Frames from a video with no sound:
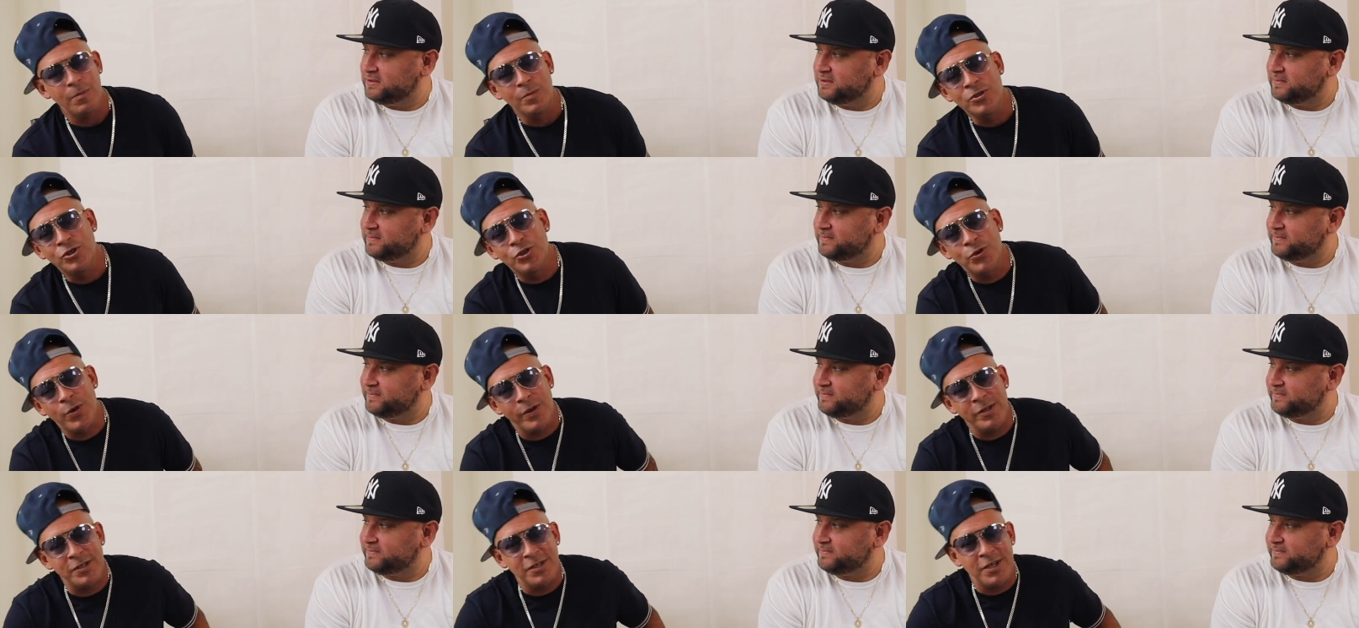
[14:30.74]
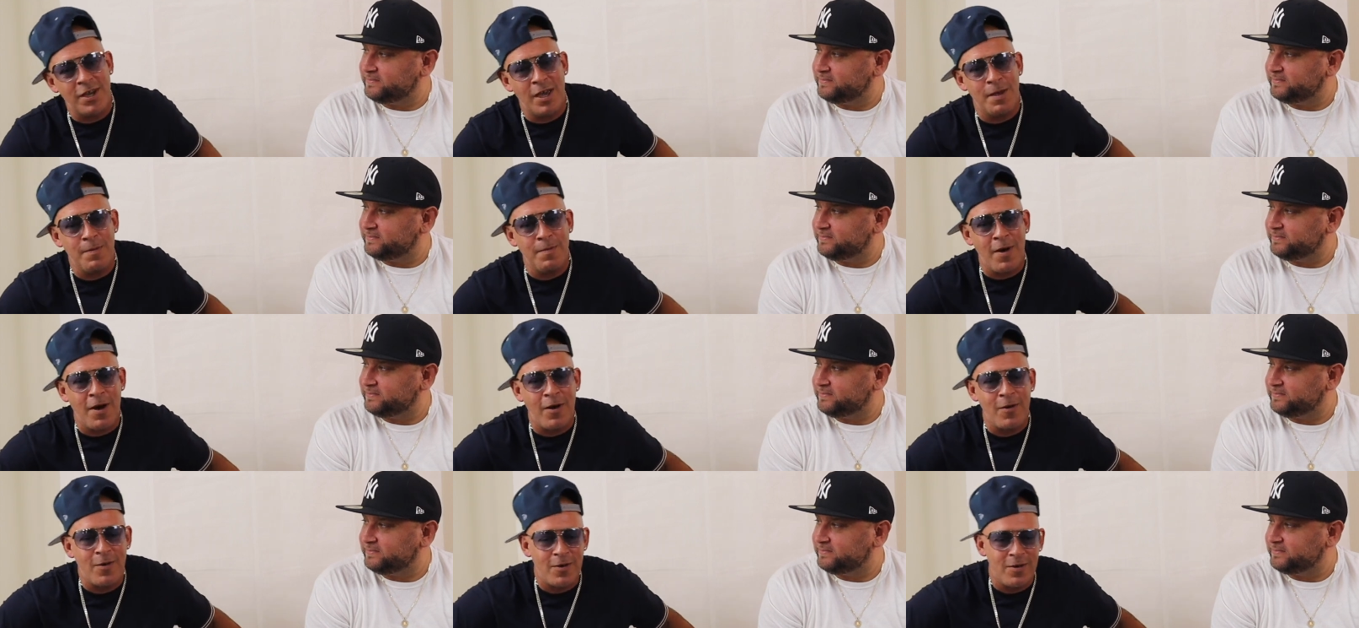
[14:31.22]
Speaker 1: When Treach
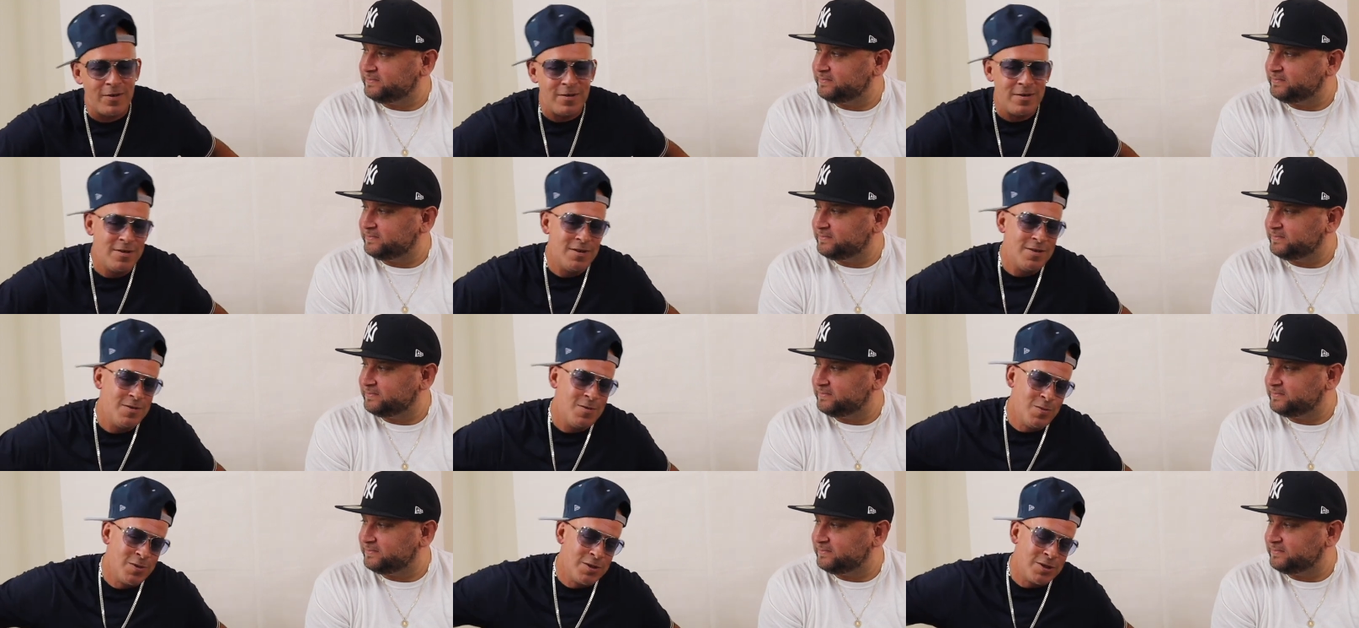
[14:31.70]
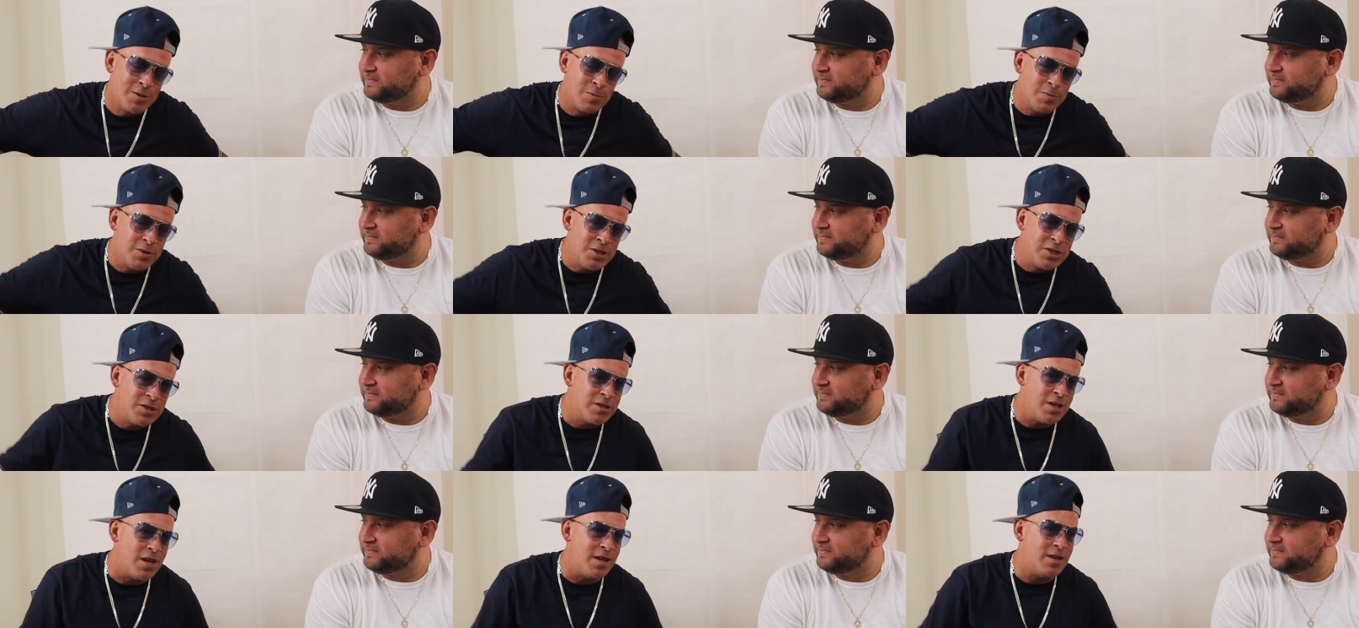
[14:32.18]
came out with the
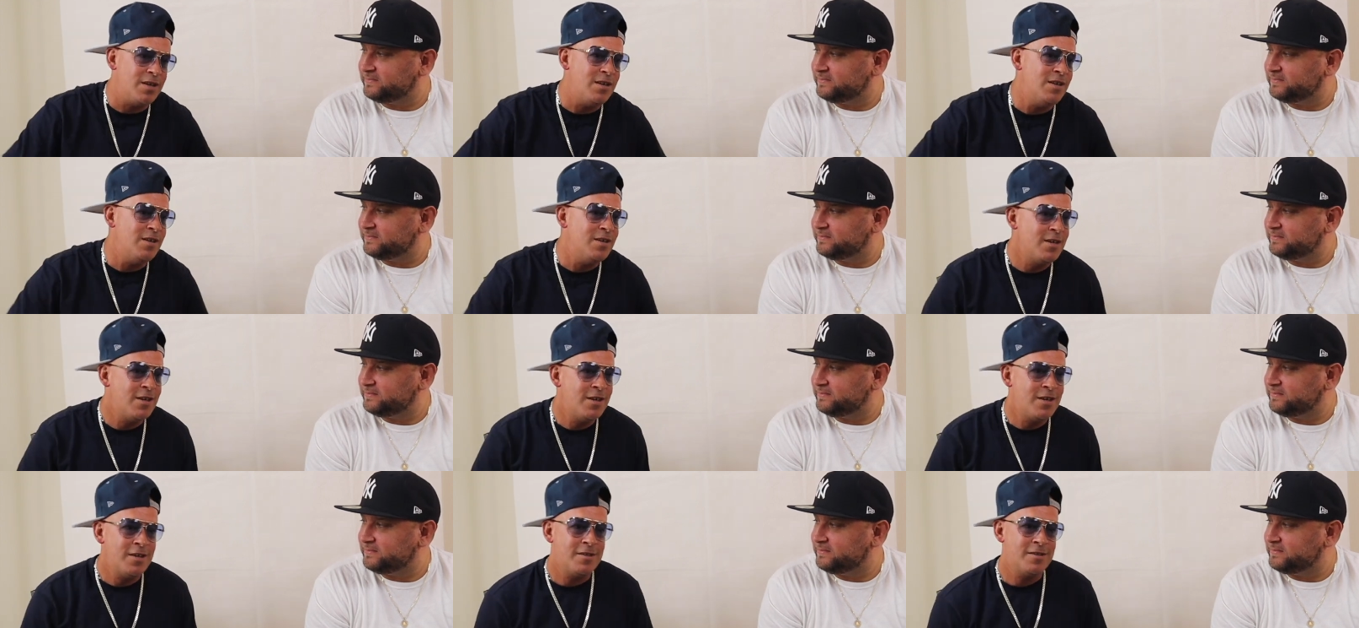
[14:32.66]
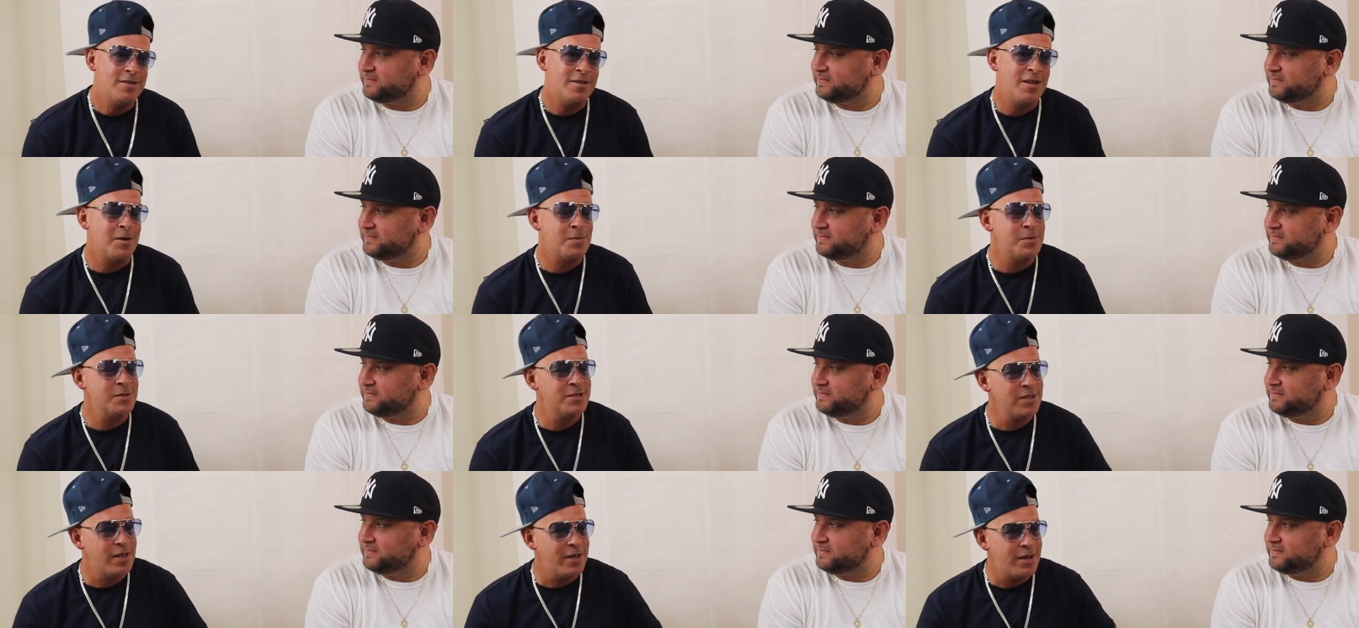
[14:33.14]
machete,
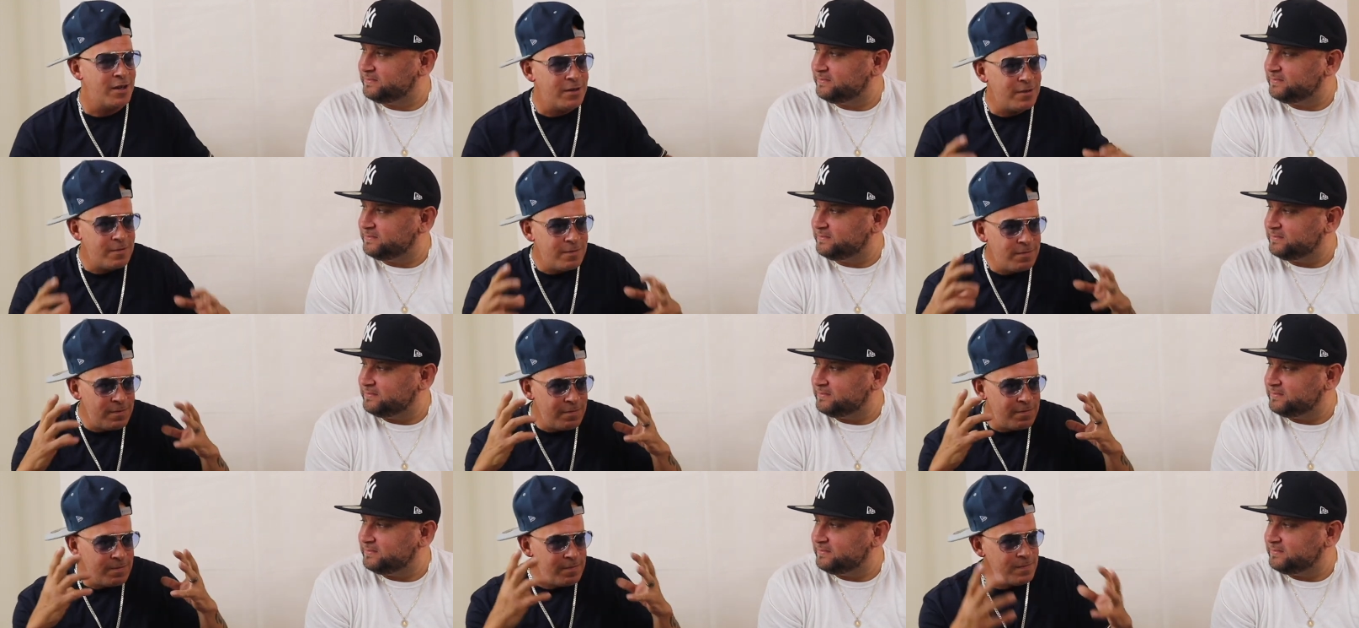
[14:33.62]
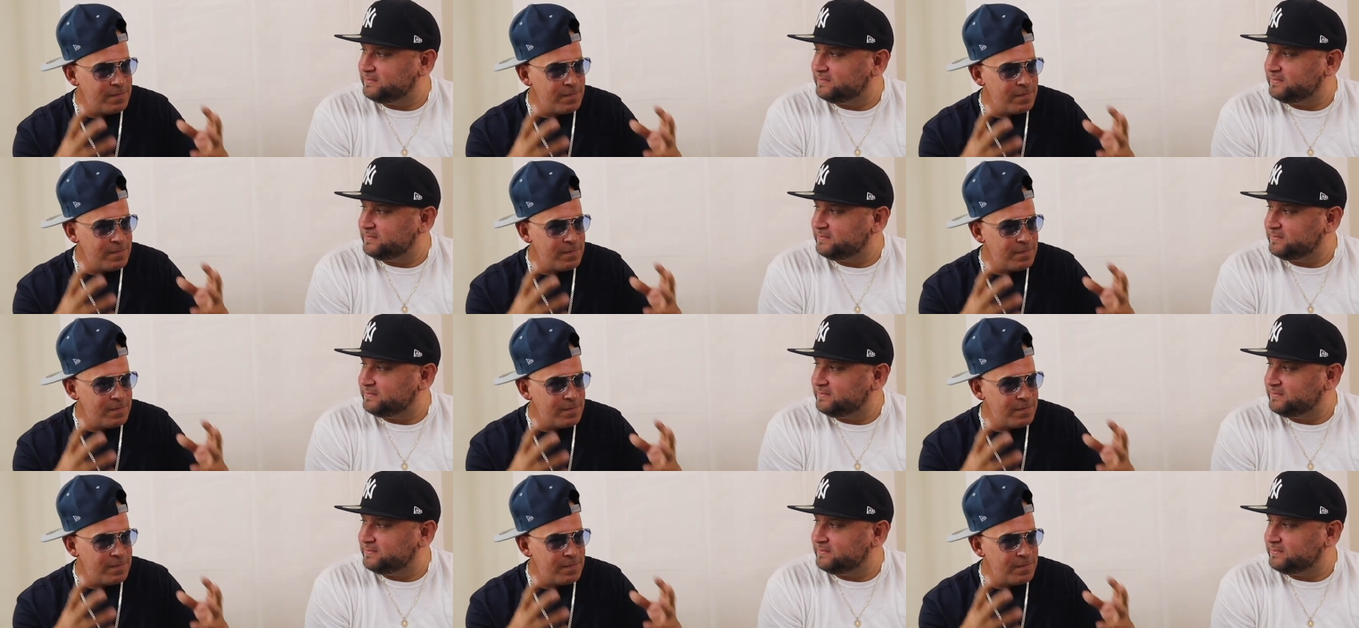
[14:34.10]
that was like